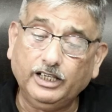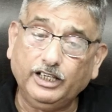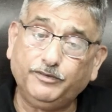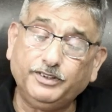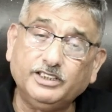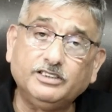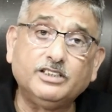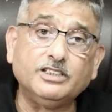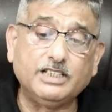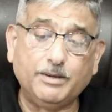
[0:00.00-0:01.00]
If it is a
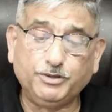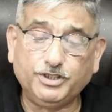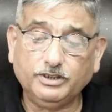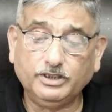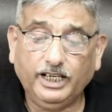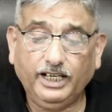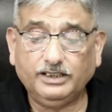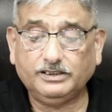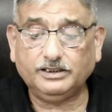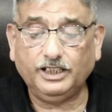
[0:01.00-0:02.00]
resumption case,